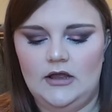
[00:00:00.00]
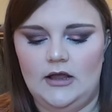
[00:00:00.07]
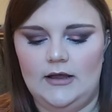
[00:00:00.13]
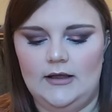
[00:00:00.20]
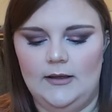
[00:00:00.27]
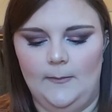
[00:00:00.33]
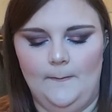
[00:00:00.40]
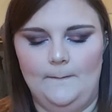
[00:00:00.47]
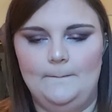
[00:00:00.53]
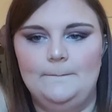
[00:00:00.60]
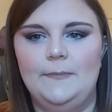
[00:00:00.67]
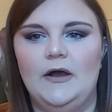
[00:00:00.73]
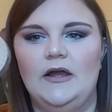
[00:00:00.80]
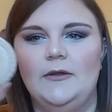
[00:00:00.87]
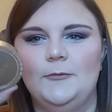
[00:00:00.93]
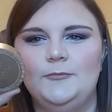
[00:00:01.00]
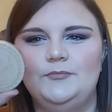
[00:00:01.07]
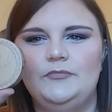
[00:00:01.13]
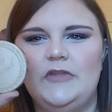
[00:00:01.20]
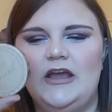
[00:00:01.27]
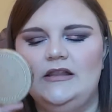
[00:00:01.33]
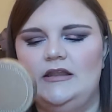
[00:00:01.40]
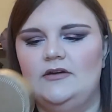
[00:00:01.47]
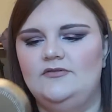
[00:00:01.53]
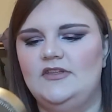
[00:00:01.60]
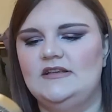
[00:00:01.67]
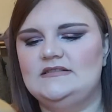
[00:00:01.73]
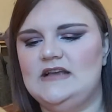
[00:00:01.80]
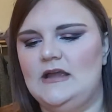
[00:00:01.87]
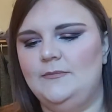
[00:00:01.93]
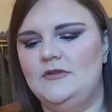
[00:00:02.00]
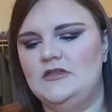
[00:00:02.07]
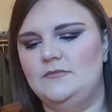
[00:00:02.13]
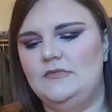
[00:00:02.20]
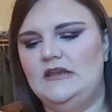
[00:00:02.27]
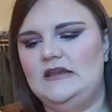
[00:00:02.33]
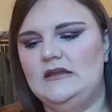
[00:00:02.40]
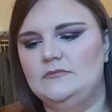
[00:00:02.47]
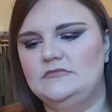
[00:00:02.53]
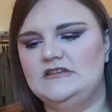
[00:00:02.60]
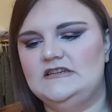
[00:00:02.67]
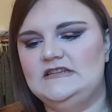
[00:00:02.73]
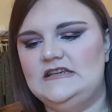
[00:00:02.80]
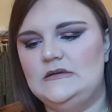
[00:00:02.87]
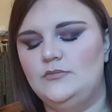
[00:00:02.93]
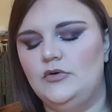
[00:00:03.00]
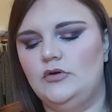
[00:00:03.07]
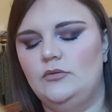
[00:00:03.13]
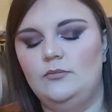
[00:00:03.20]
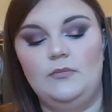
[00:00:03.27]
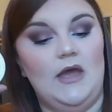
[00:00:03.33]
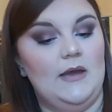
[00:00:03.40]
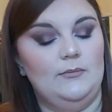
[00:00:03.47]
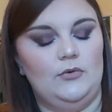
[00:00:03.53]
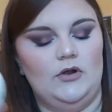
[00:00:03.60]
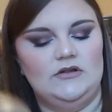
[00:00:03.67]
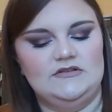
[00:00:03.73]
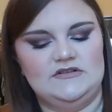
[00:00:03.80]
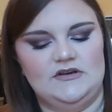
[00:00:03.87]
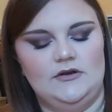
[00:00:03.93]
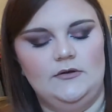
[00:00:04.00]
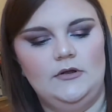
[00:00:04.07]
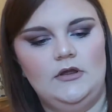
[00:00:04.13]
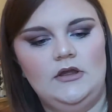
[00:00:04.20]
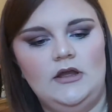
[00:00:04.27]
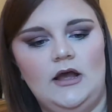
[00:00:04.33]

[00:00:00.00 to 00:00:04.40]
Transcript: But I love this. I'm in the medium to deep matte bronzer.